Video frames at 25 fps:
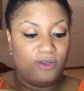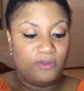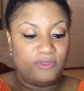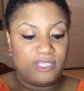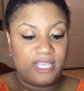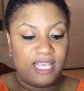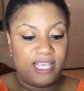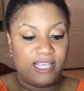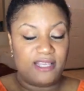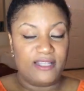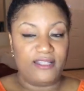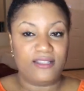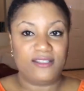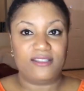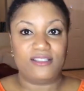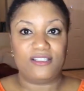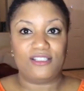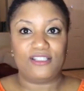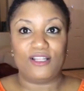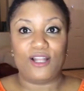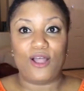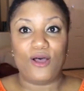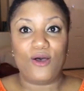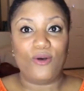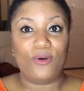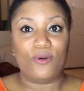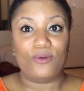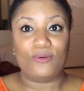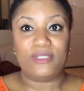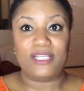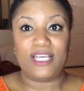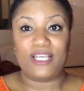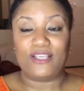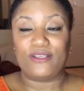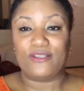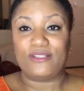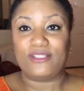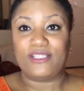Take it slow,
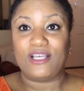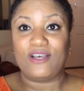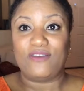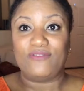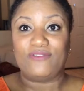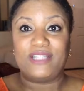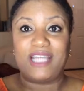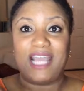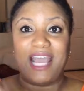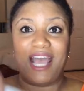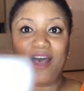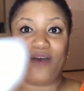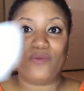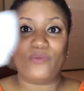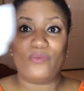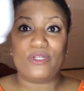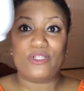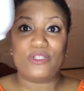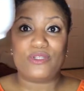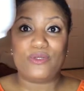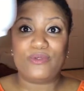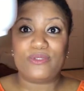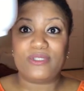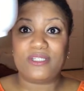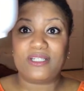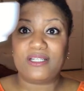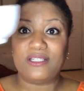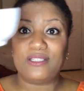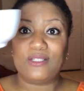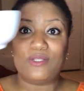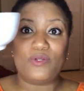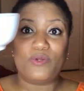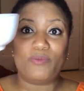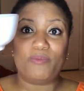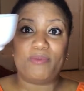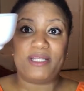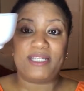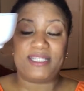take yourself down, reduce it a
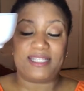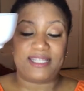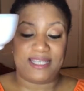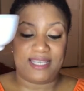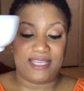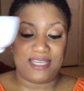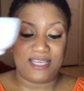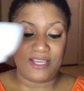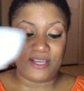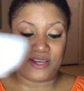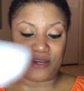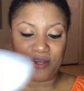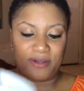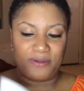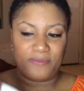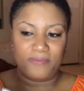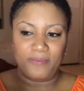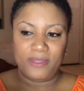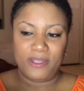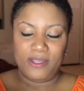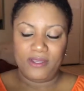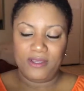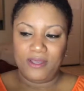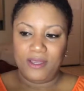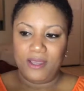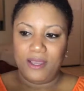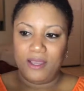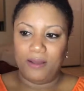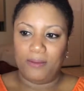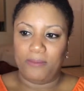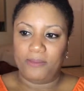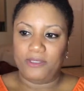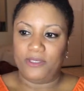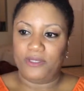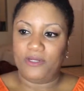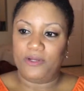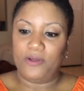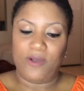little bit to here.
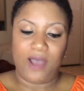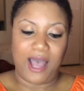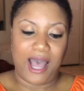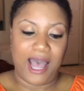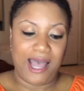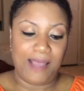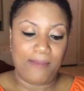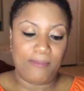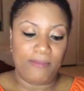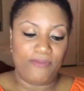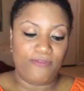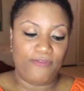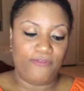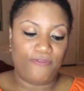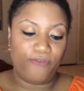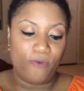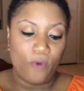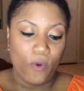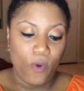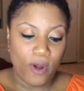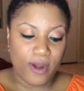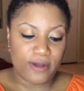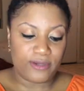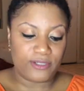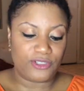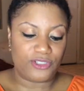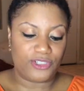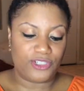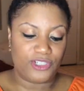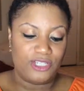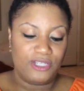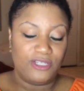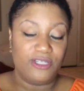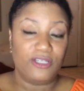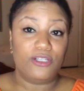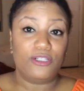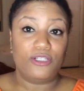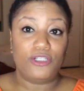I'm
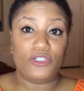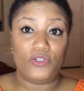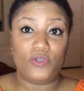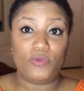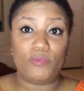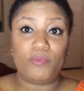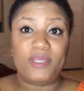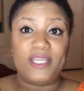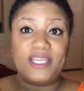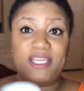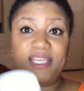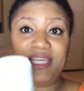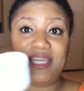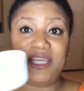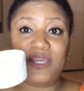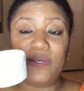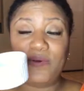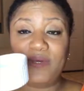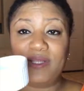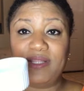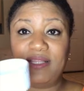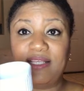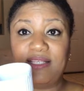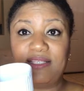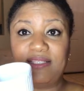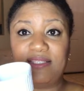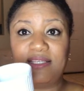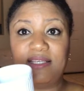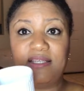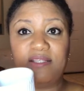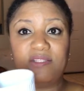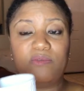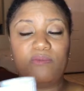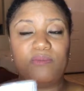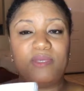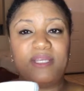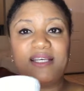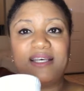forced to be here in this
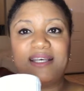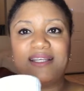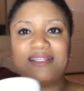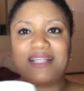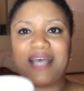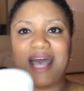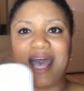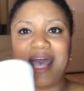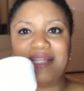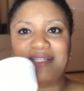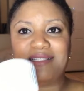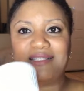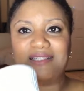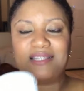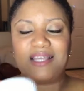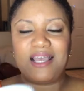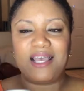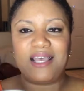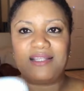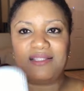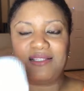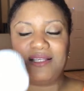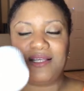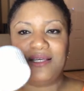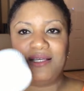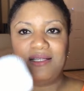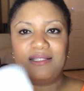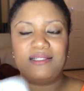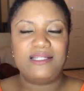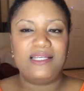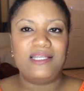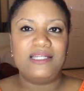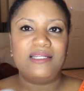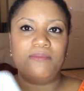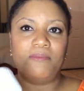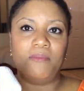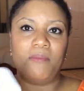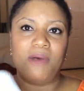season because I just
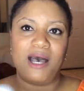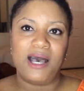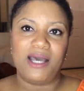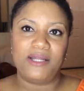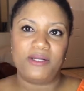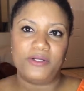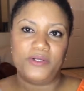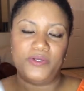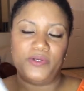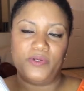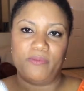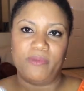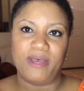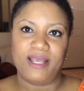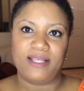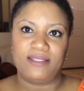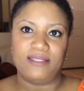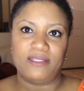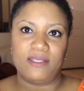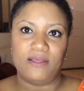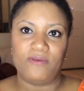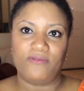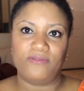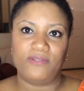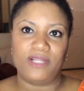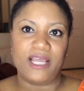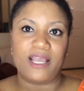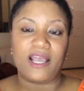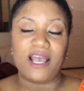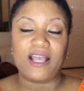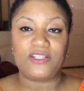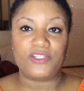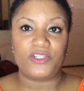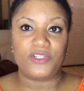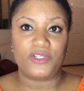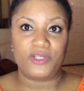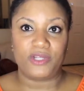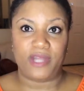didn't monitor myself like I
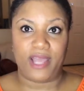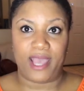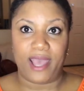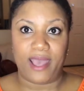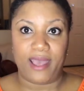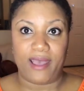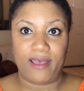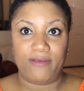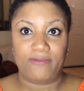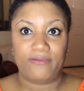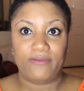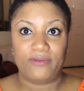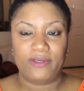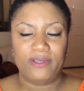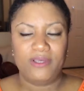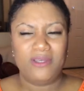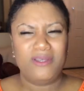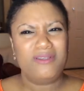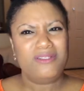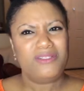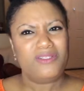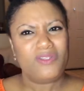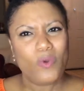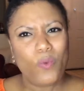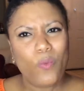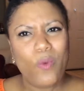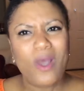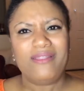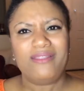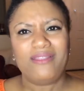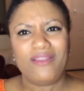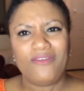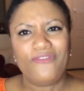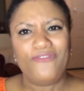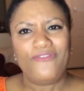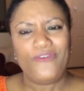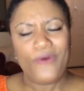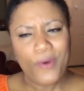should have. So what
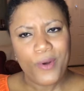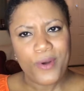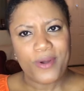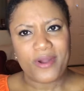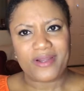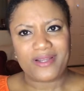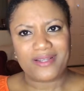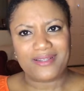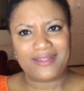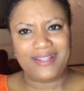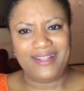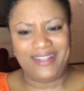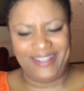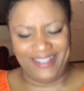the fork?